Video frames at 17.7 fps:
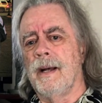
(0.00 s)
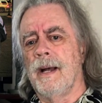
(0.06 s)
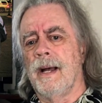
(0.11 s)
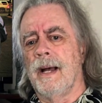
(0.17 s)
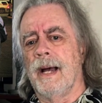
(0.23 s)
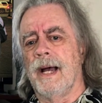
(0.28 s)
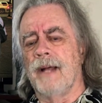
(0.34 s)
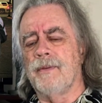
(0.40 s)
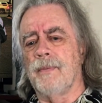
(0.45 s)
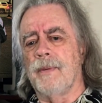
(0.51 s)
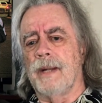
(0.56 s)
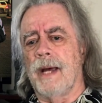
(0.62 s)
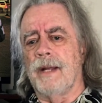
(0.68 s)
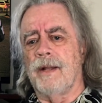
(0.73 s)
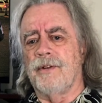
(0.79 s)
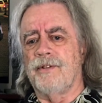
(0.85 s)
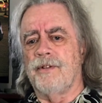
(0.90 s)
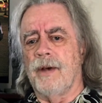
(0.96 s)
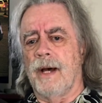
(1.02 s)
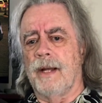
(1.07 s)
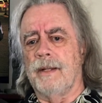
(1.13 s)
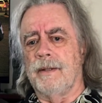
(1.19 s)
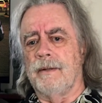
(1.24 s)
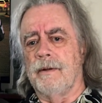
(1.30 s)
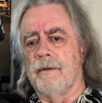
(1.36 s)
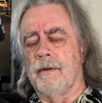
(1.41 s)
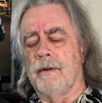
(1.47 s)
that's when I
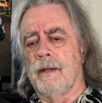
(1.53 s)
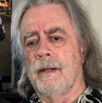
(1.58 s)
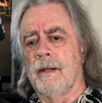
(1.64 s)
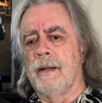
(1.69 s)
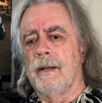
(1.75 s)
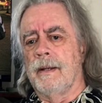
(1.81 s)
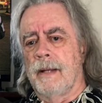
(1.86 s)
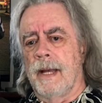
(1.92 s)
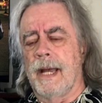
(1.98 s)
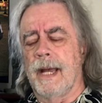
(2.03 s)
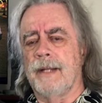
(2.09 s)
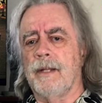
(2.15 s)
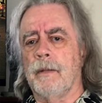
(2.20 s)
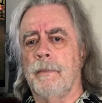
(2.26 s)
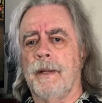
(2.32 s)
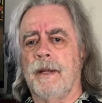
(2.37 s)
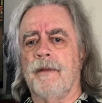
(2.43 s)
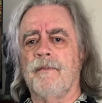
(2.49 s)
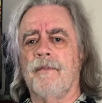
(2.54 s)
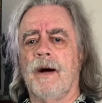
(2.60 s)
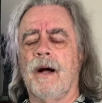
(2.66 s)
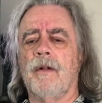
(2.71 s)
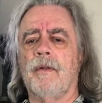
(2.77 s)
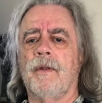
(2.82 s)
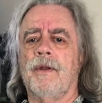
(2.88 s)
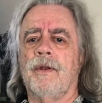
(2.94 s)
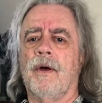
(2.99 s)
decided I had to be
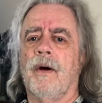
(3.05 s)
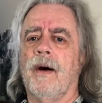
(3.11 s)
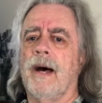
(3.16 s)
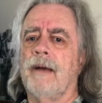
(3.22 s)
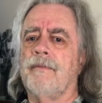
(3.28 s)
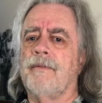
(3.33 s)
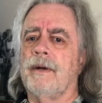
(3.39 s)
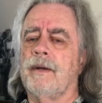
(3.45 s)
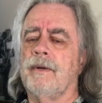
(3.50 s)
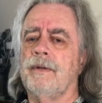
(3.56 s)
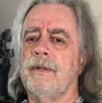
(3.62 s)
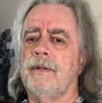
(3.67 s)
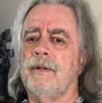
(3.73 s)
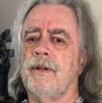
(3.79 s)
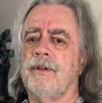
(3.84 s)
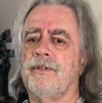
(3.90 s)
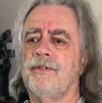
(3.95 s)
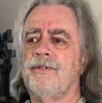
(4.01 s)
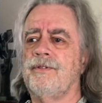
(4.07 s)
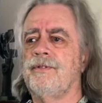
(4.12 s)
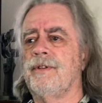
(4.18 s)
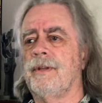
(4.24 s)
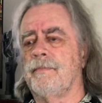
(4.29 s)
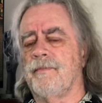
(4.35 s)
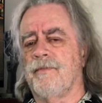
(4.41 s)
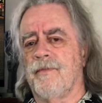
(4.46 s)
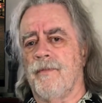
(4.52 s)
involved in your life. I couldn't just
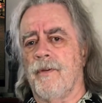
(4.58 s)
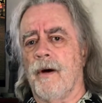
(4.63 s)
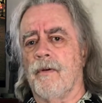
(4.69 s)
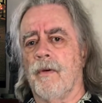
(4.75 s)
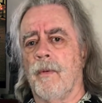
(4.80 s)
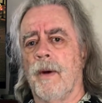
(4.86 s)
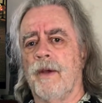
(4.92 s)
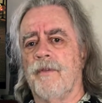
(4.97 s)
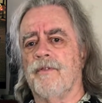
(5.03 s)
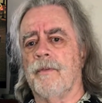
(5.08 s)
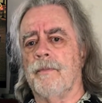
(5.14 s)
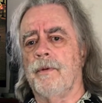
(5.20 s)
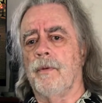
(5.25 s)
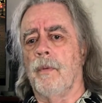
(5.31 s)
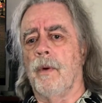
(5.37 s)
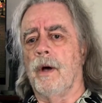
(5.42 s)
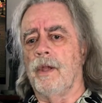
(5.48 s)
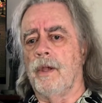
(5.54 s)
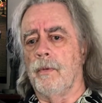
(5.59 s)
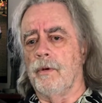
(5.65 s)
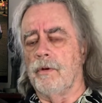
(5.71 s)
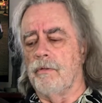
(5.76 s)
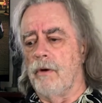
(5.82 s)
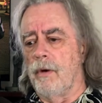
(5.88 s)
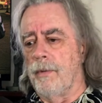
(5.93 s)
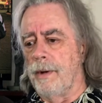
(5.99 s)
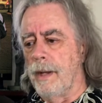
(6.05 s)
sit far away from you while you were
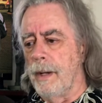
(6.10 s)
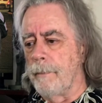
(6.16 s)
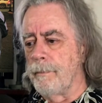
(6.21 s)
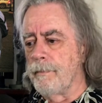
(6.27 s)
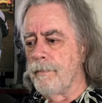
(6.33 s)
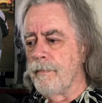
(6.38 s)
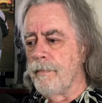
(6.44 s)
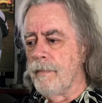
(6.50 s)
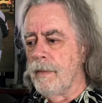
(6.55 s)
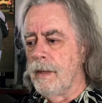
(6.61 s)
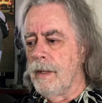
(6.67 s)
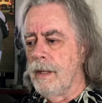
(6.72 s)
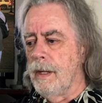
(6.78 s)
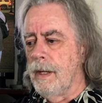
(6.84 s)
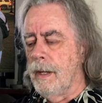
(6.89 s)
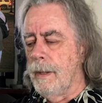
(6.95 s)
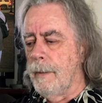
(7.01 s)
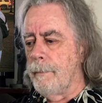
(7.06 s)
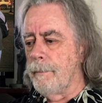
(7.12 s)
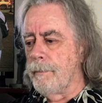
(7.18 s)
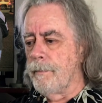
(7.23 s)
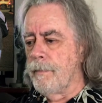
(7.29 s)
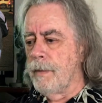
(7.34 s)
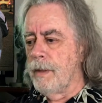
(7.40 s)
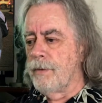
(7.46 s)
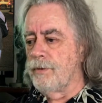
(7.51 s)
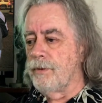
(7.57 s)
growing up.
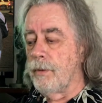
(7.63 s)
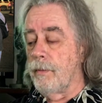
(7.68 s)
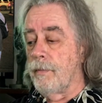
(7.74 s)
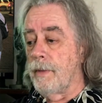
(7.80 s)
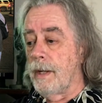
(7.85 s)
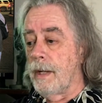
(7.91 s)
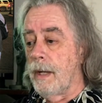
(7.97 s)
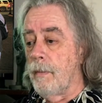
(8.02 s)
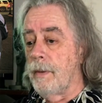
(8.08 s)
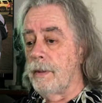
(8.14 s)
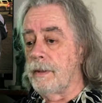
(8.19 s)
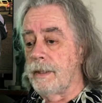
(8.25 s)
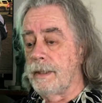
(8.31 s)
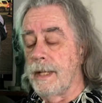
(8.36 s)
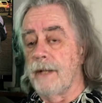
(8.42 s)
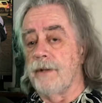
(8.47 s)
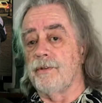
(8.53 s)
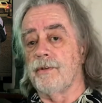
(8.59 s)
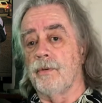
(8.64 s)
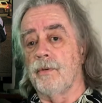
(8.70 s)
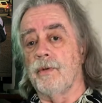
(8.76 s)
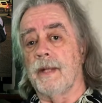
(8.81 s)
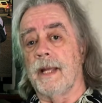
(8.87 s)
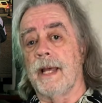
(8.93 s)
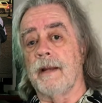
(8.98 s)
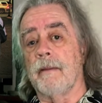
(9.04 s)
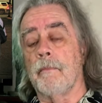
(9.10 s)
So then I went to dental school to
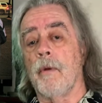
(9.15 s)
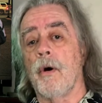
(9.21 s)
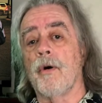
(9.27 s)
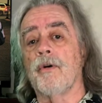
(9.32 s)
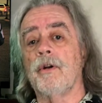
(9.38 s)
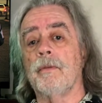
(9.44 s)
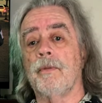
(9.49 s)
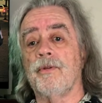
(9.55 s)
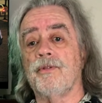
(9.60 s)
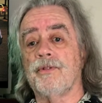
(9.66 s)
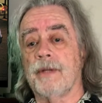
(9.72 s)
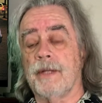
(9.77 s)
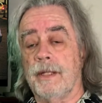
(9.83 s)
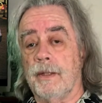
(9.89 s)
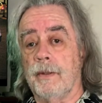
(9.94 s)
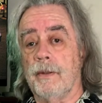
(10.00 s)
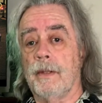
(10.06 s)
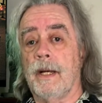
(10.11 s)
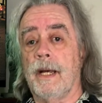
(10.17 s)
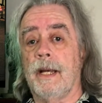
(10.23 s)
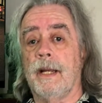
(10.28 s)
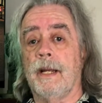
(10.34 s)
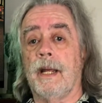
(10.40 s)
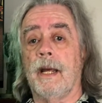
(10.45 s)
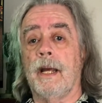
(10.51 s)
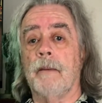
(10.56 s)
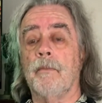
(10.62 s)
get a marketable skill, and
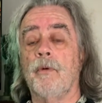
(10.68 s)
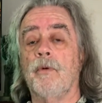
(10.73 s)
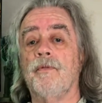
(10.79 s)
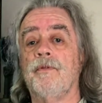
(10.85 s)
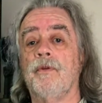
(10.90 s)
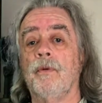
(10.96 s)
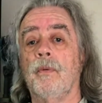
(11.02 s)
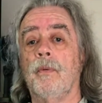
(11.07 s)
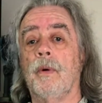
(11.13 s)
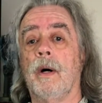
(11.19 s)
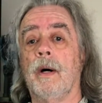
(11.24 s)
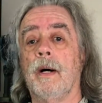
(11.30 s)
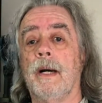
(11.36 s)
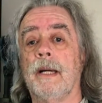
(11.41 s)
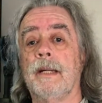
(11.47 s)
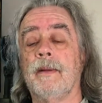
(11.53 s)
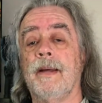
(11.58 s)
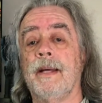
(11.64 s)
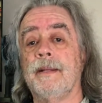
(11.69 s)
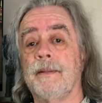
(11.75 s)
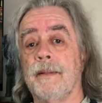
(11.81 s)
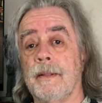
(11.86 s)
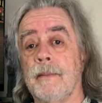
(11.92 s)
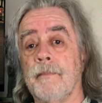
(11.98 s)
I moved to Atlanta.